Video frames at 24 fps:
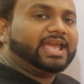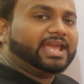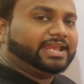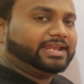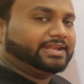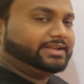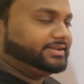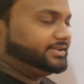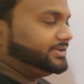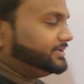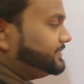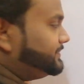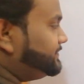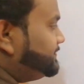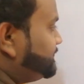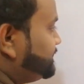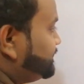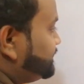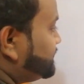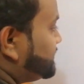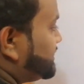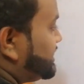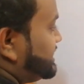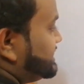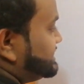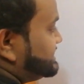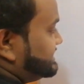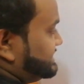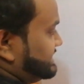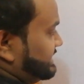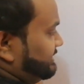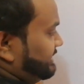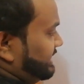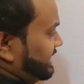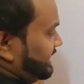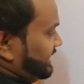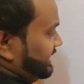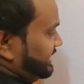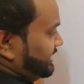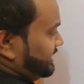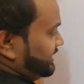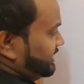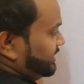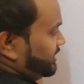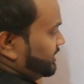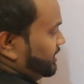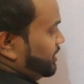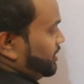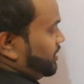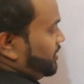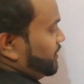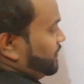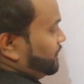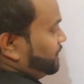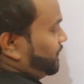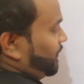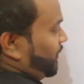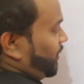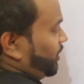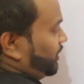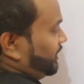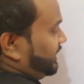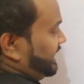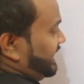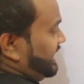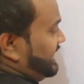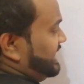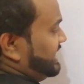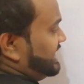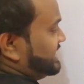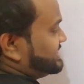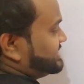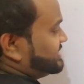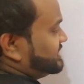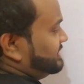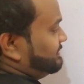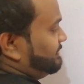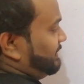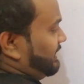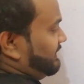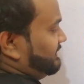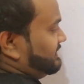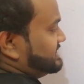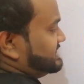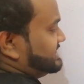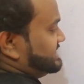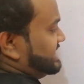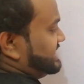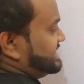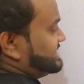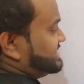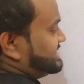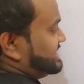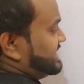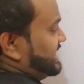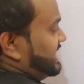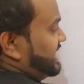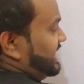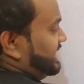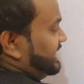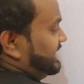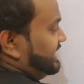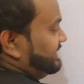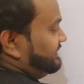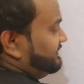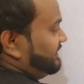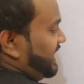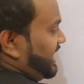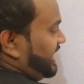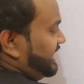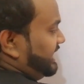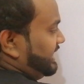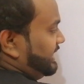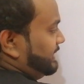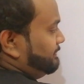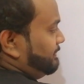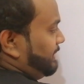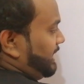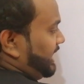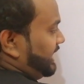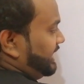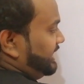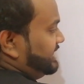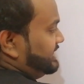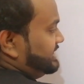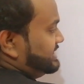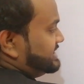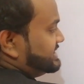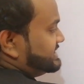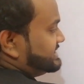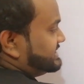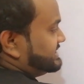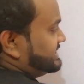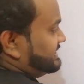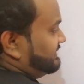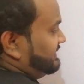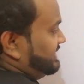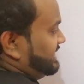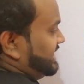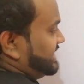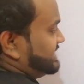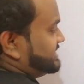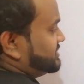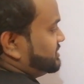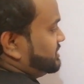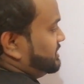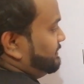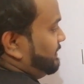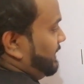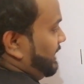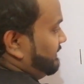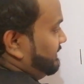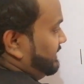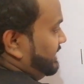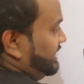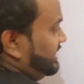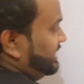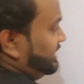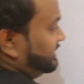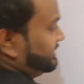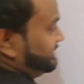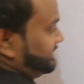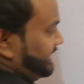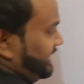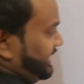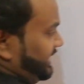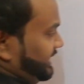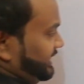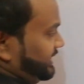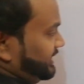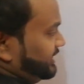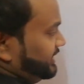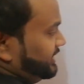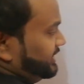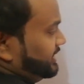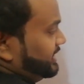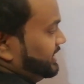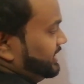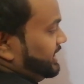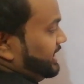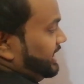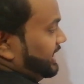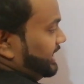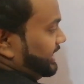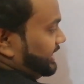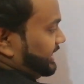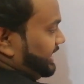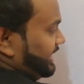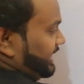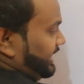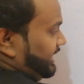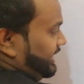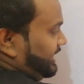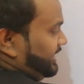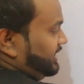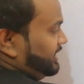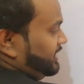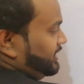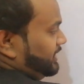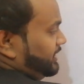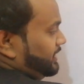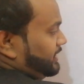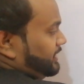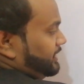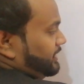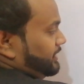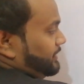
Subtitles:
8. Similarly, 14x to the power 6 divided by 7x to the power 3. Again,